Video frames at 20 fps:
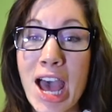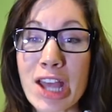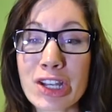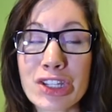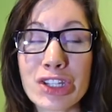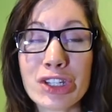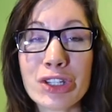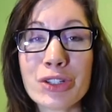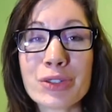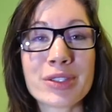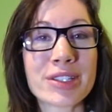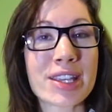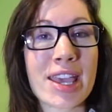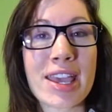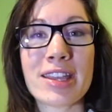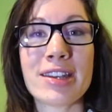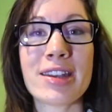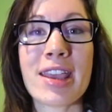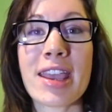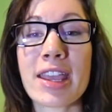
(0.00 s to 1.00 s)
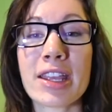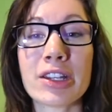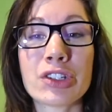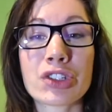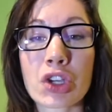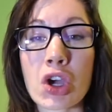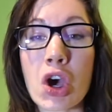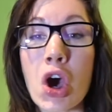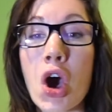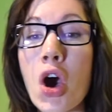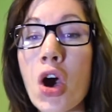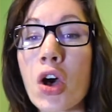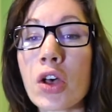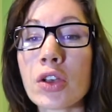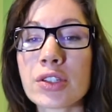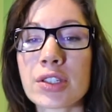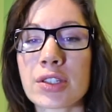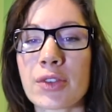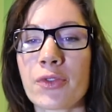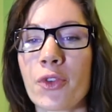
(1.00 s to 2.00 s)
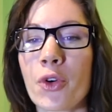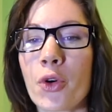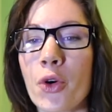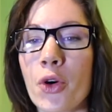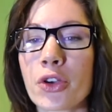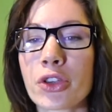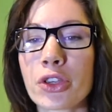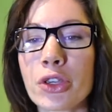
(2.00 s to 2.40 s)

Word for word: A new day and age calls for